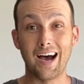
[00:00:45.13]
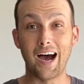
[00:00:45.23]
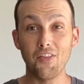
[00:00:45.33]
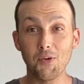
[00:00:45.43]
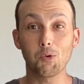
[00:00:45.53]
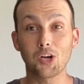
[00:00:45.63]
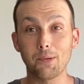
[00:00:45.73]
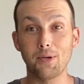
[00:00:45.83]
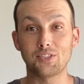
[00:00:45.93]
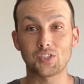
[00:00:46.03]
I think we're going
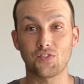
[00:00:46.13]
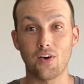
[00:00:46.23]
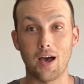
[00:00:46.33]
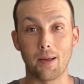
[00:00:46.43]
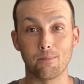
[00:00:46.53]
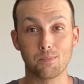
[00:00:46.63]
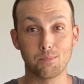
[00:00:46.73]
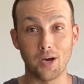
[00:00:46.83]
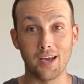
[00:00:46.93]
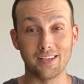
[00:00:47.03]
to be just fine.
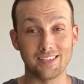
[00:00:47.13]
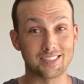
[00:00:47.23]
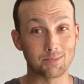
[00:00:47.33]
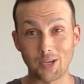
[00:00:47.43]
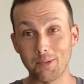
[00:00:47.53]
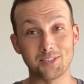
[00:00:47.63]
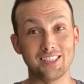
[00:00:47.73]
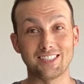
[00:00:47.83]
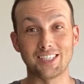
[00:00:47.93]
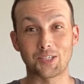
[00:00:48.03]
But sometimes
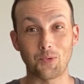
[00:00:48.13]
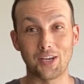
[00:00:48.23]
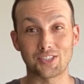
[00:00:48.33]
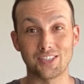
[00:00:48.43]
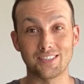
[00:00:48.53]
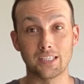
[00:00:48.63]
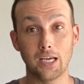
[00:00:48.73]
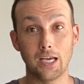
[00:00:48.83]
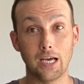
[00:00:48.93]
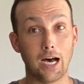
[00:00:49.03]
in these situations,
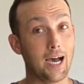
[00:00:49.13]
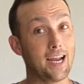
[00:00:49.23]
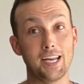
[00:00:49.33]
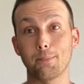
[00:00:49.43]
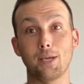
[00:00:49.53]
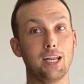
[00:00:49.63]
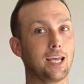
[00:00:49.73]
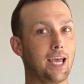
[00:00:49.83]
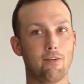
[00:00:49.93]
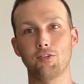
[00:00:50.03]
I end up
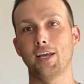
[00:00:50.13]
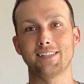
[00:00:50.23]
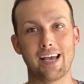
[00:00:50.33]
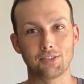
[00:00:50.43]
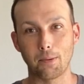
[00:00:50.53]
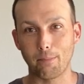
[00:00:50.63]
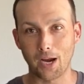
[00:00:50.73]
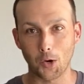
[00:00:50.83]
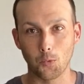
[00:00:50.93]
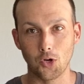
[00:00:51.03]
getting everything down to
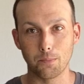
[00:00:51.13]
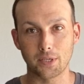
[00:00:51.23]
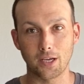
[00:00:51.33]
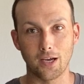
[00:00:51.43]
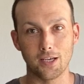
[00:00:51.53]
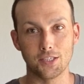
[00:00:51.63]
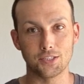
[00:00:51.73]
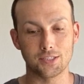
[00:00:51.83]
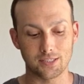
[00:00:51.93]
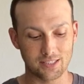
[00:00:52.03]
bare wood
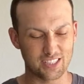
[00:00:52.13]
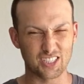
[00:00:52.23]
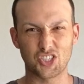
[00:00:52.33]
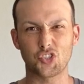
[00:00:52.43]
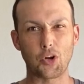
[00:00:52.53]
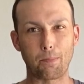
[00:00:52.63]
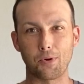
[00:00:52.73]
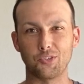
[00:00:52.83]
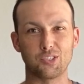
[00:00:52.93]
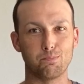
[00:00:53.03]
because the
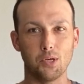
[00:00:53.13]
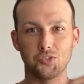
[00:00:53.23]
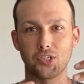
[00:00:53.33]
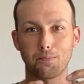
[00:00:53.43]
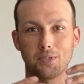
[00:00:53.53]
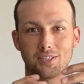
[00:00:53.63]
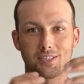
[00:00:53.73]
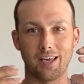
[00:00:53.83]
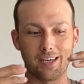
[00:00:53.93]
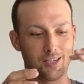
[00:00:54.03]
stripper just builds up
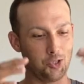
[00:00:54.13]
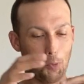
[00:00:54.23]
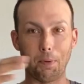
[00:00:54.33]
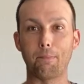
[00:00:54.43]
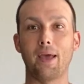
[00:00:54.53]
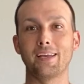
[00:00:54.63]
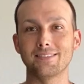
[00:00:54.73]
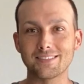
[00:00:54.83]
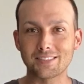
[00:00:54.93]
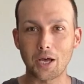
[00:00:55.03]
this like gloopy
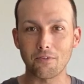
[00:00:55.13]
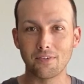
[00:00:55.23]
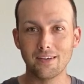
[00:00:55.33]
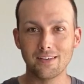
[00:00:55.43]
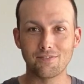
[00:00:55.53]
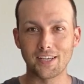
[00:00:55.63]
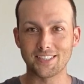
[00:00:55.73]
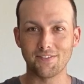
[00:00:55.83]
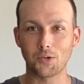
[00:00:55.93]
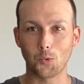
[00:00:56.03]
paint and stuff.
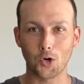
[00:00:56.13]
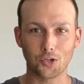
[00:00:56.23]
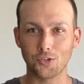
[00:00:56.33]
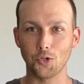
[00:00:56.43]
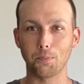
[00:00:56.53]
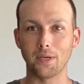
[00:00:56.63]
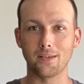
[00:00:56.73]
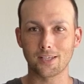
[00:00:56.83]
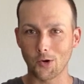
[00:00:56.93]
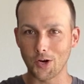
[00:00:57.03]
That's even a word,
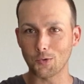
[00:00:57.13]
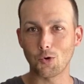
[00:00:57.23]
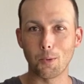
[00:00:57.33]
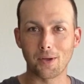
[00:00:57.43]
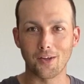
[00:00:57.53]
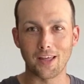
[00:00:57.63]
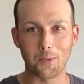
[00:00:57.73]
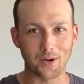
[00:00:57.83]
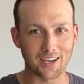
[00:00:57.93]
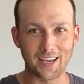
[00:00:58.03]
gloopy. Go ahead and quote me on
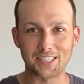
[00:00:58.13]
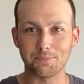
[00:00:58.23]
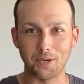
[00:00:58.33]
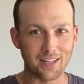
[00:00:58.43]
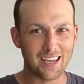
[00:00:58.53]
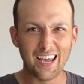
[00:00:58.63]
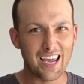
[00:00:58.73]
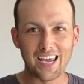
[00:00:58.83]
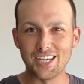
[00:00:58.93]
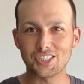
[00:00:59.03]
that one, I guess. But
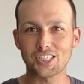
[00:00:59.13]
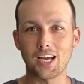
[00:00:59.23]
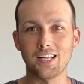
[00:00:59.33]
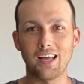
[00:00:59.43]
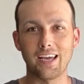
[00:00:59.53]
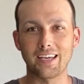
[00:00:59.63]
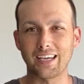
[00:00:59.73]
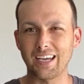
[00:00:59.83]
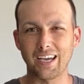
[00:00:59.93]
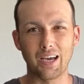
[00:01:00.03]
it's just kind of
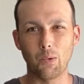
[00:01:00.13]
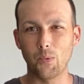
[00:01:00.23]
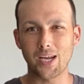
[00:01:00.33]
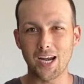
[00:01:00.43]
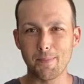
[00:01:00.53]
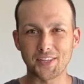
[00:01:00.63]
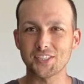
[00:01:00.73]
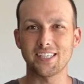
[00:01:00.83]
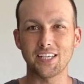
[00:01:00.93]
like, we got to make this